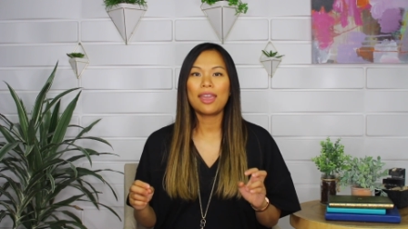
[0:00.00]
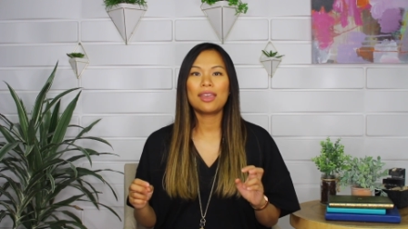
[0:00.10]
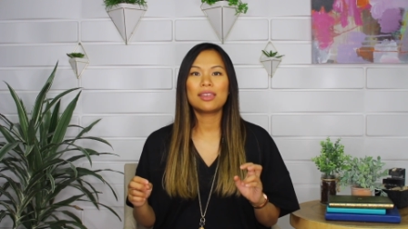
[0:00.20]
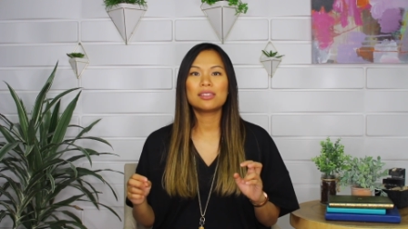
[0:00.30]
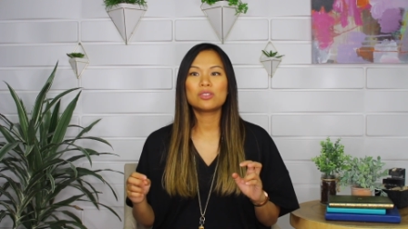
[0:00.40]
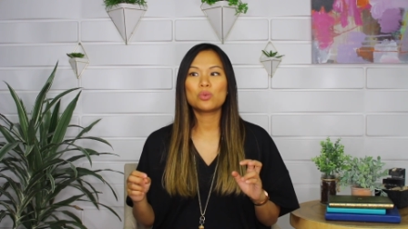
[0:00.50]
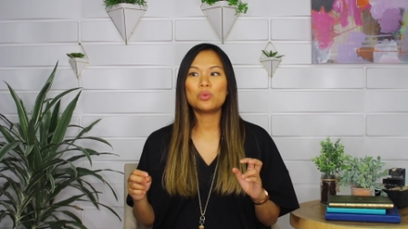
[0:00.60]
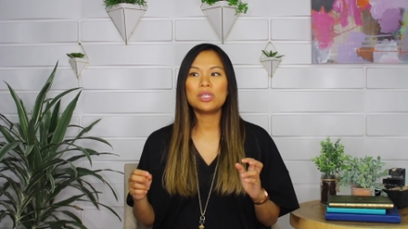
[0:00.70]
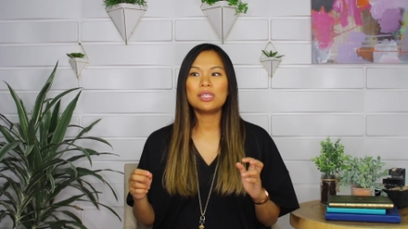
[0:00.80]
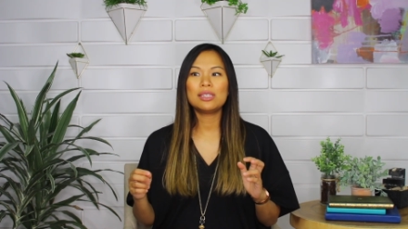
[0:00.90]
and
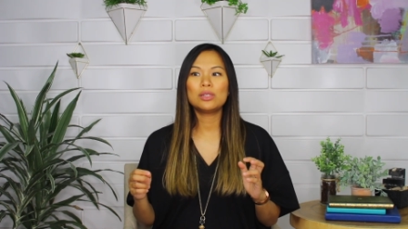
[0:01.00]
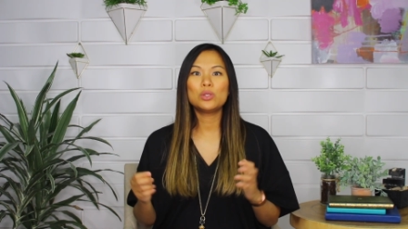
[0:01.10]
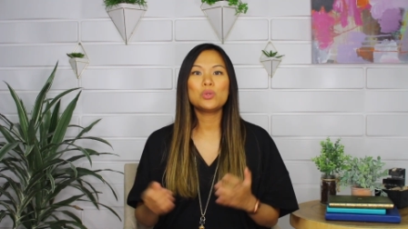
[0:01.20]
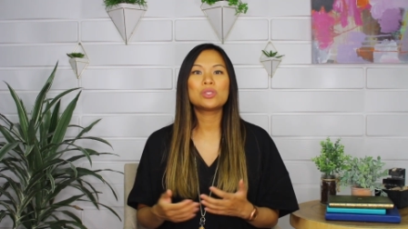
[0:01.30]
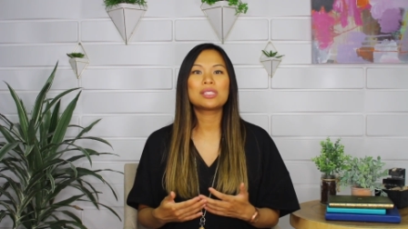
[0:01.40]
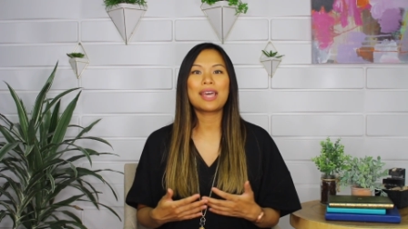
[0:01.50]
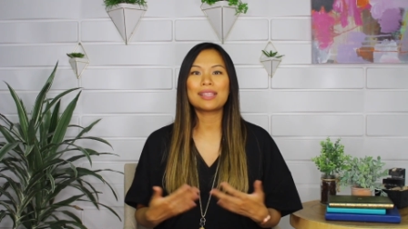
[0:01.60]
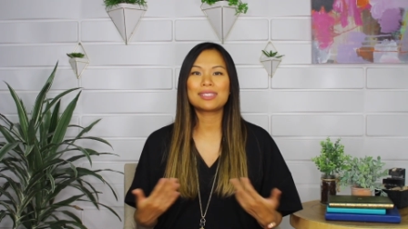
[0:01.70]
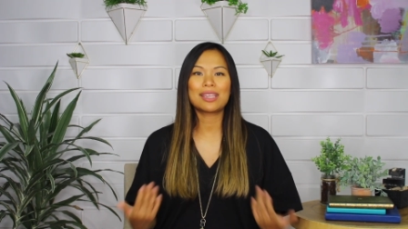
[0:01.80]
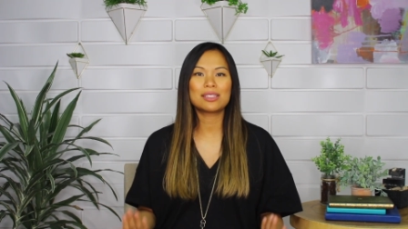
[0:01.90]
we lose
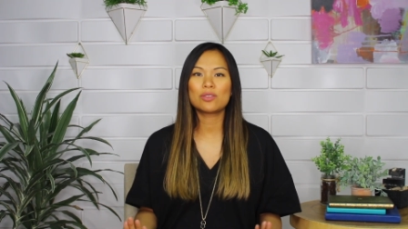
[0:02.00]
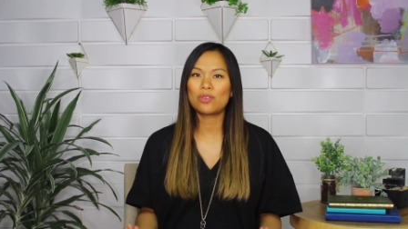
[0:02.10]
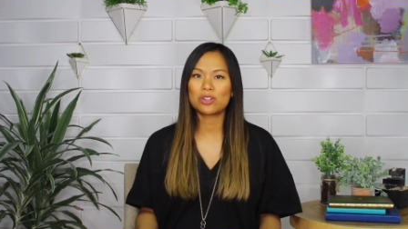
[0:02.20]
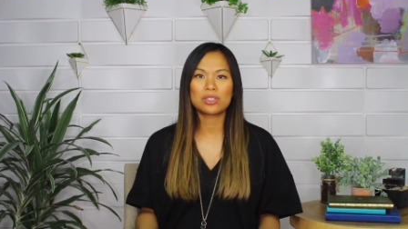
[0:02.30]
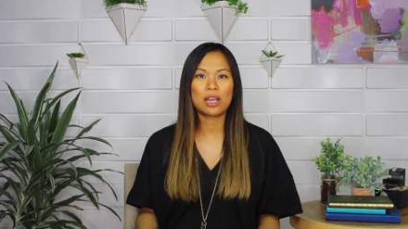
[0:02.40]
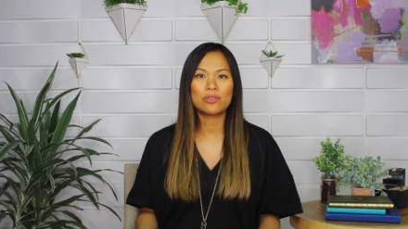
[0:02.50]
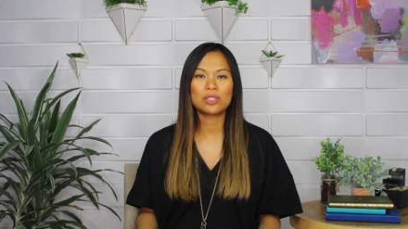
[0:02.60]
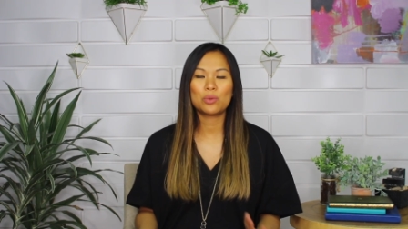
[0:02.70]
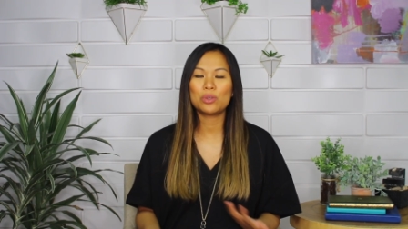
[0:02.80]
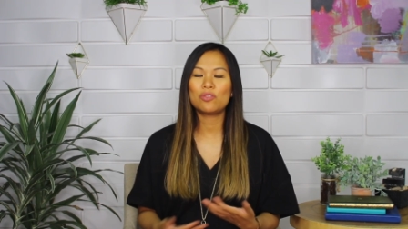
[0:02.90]
that sense of
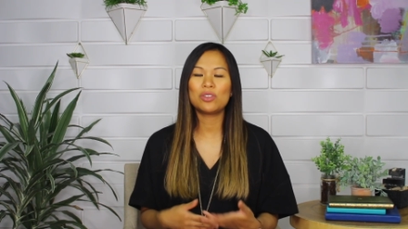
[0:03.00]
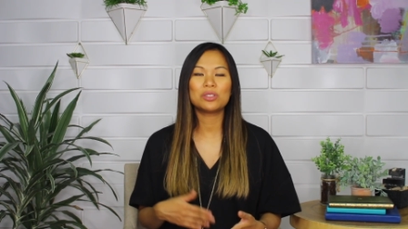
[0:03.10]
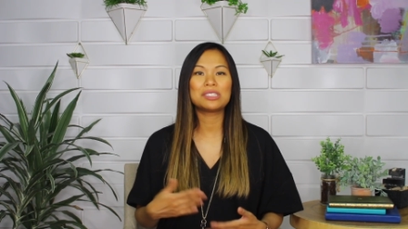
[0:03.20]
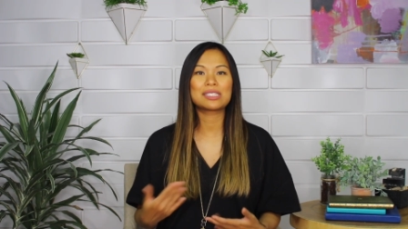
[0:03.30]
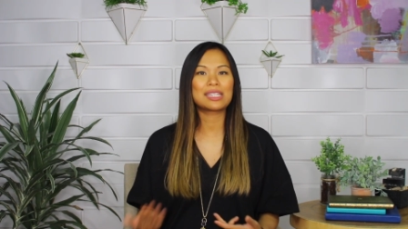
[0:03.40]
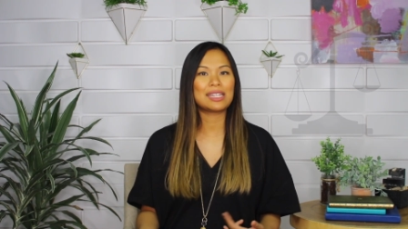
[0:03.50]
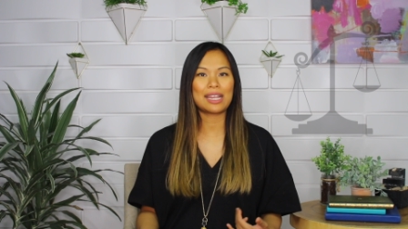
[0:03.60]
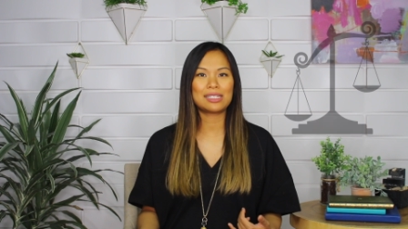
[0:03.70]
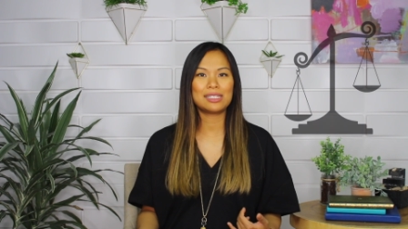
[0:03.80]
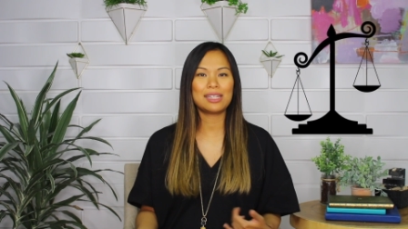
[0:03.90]
ourselves and we feel
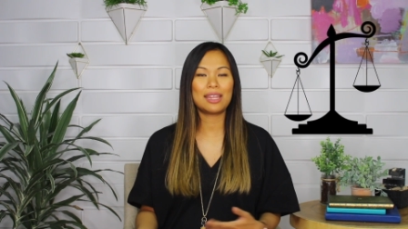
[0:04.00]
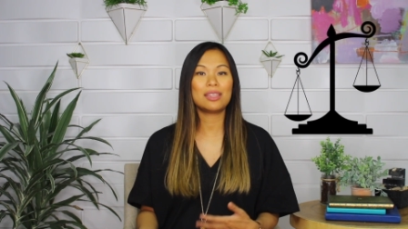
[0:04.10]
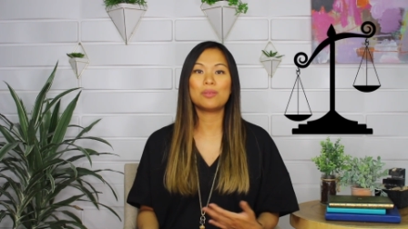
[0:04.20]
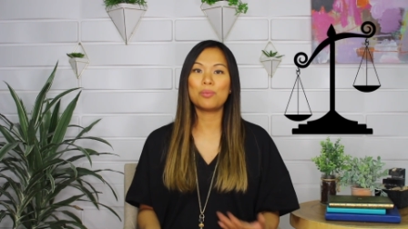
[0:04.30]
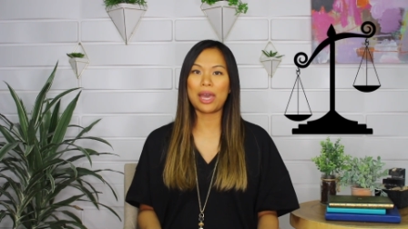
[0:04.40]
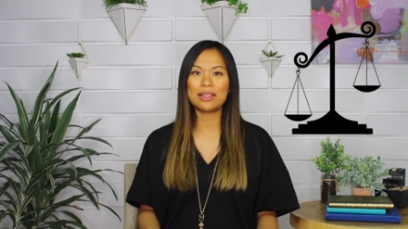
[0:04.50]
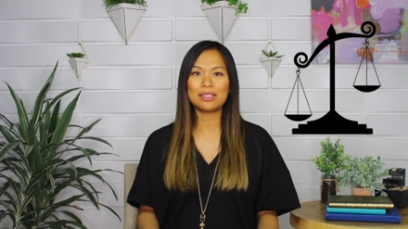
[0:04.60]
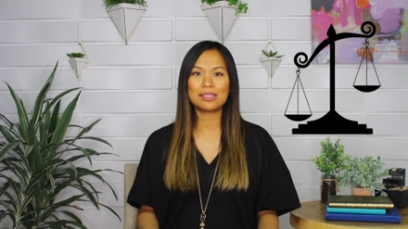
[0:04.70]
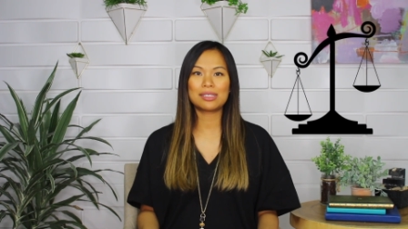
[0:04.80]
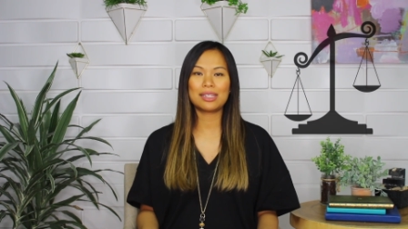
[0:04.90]
disconnected and
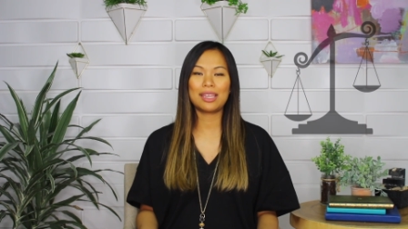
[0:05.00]
imbalanced.